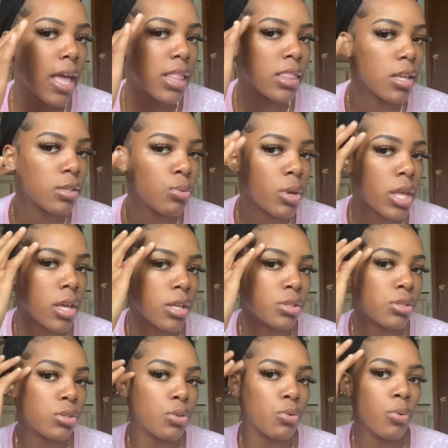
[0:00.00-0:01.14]
This one is
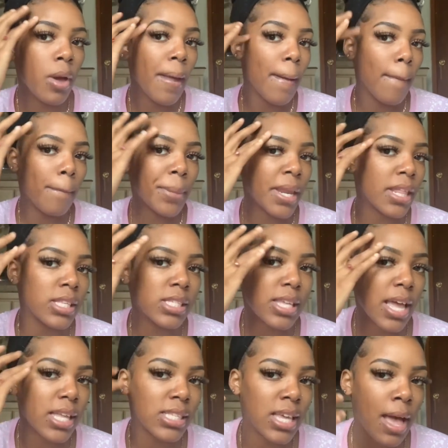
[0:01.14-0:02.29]
too, but at the
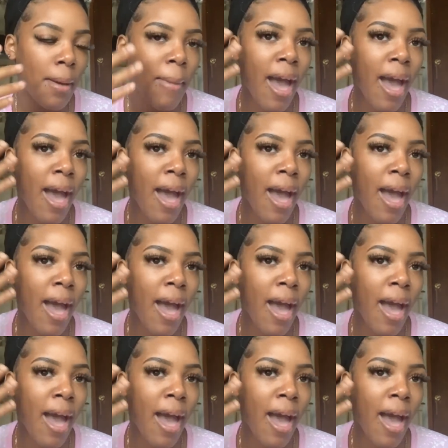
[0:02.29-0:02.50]
same time,